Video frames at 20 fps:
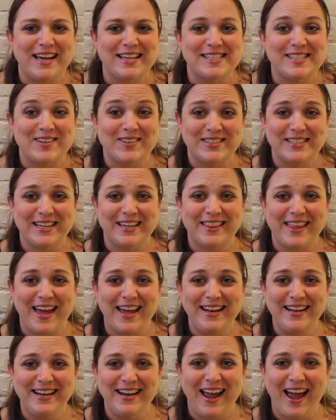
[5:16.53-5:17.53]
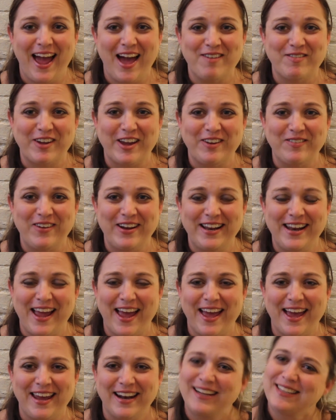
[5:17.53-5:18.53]
So until then, have a good one,
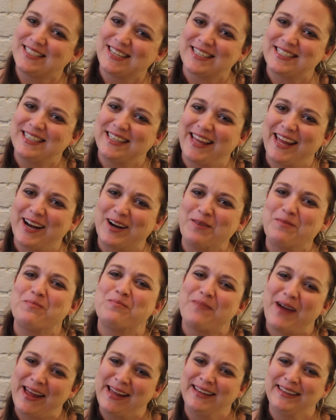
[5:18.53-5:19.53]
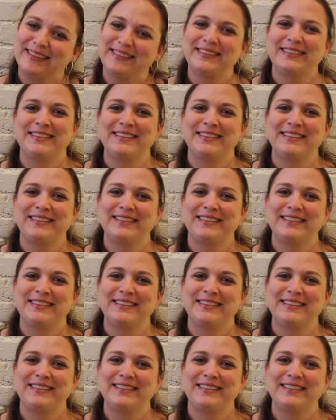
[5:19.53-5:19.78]
and I'll talk to you later. Bye.